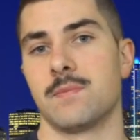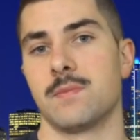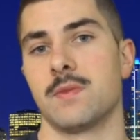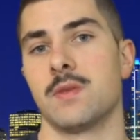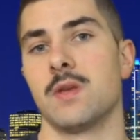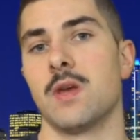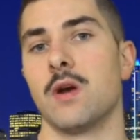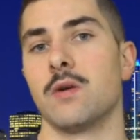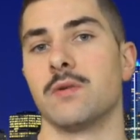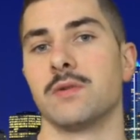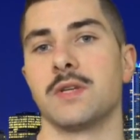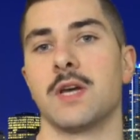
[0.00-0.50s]

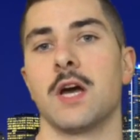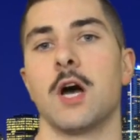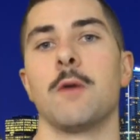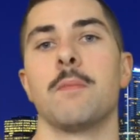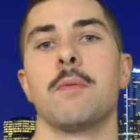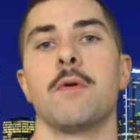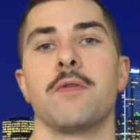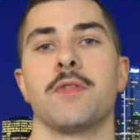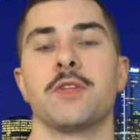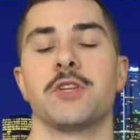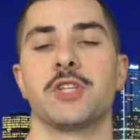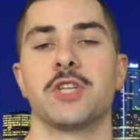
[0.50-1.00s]
you know, to
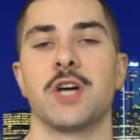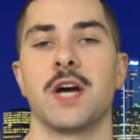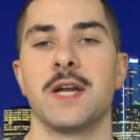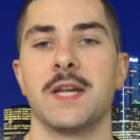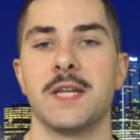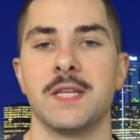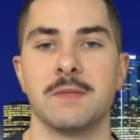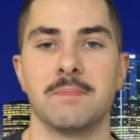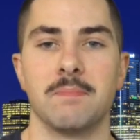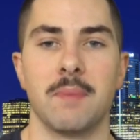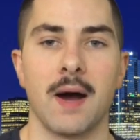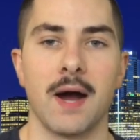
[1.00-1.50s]
help out the
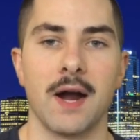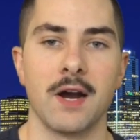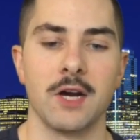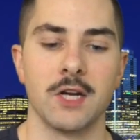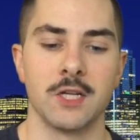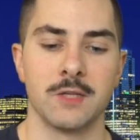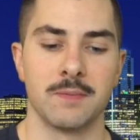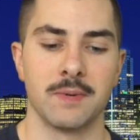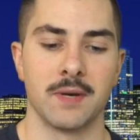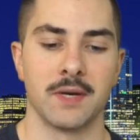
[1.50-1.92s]
Chinese buyers